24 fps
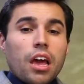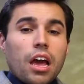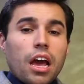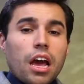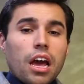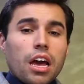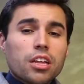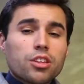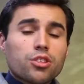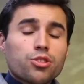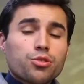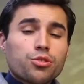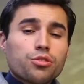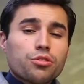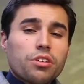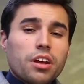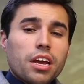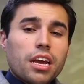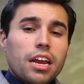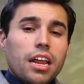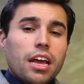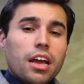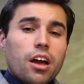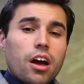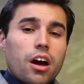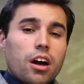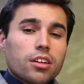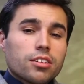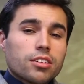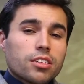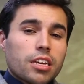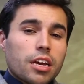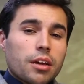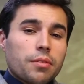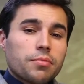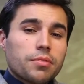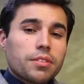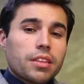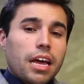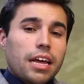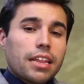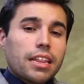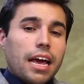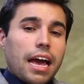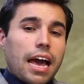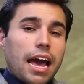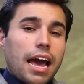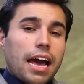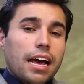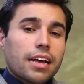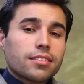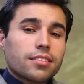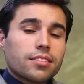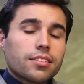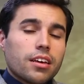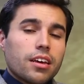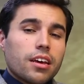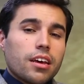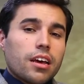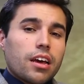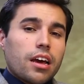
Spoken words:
to create a concept that has